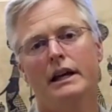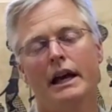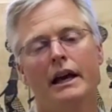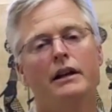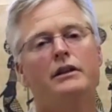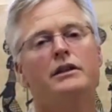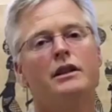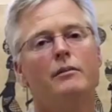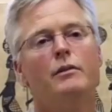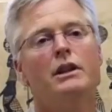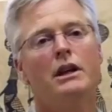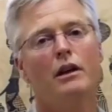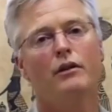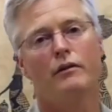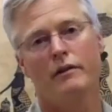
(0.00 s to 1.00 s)
And in some of
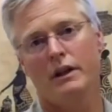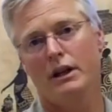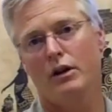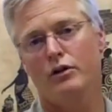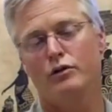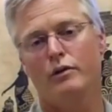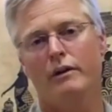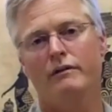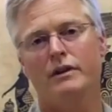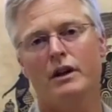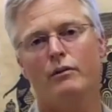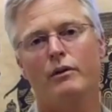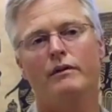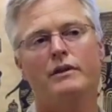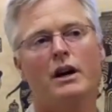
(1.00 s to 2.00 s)
the other videos we've
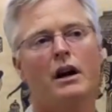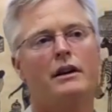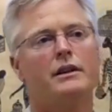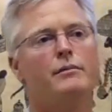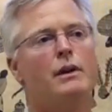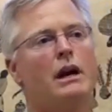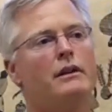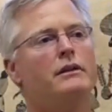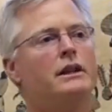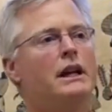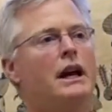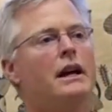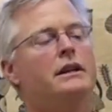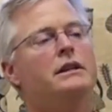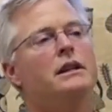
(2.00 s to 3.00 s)
done, we've talked about the
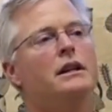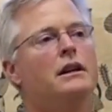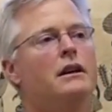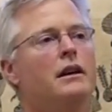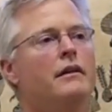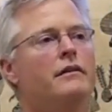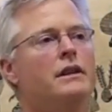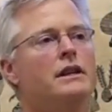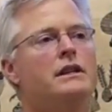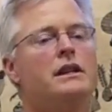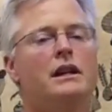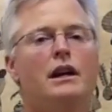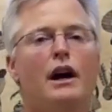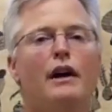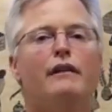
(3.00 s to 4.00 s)
idea of this
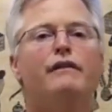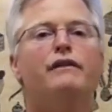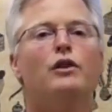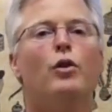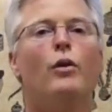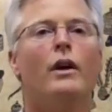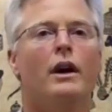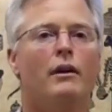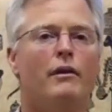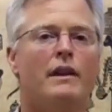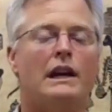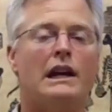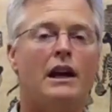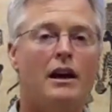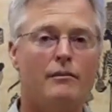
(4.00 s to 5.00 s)
gut flora, or
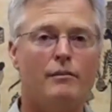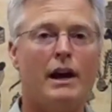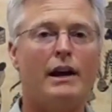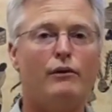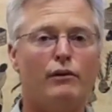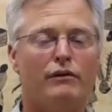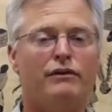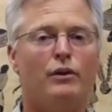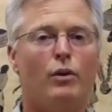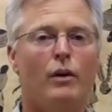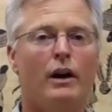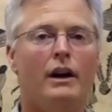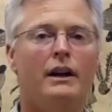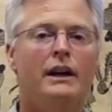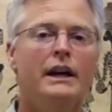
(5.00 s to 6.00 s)
the gut
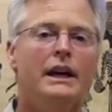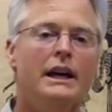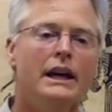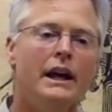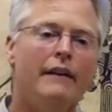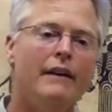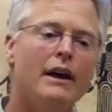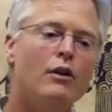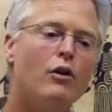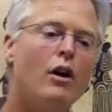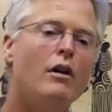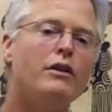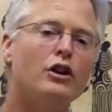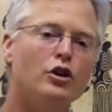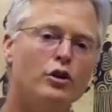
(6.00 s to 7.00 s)
microflora. And that are
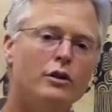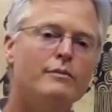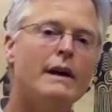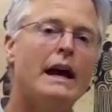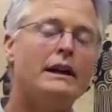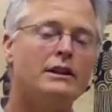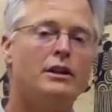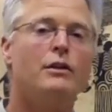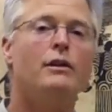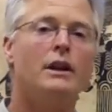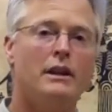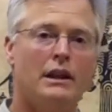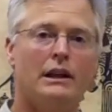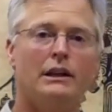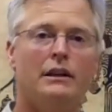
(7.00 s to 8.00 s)
all the good
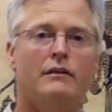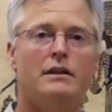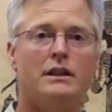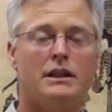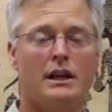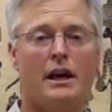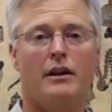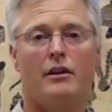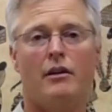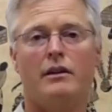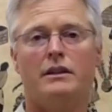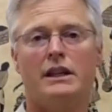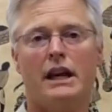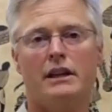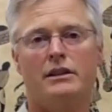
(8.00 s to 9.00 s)
bacteria that live inside our
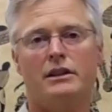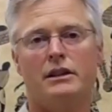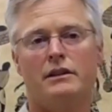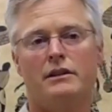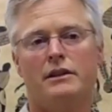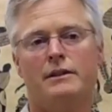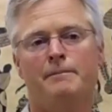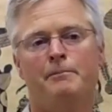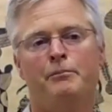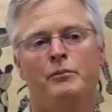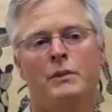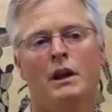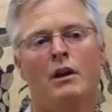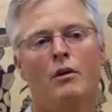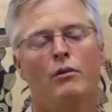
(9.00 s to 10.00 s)
intestines.
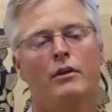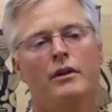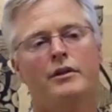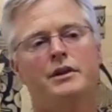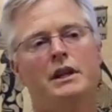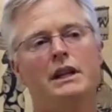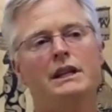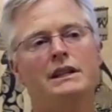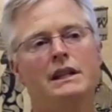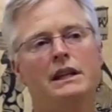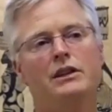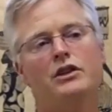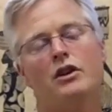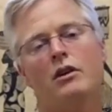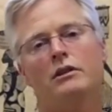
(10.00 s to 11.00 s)
Well, there's a
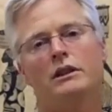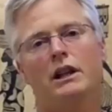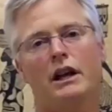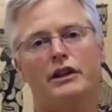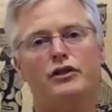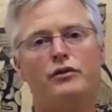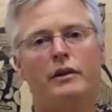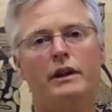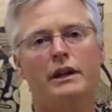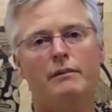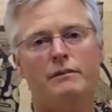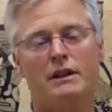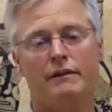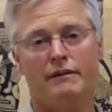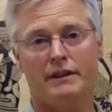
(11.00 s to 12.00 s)
disease called
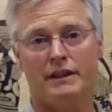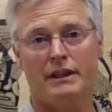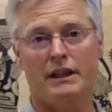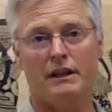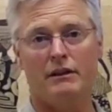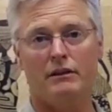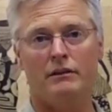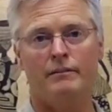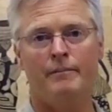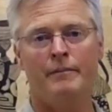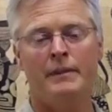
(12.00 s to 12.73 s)
Clostridium difficile,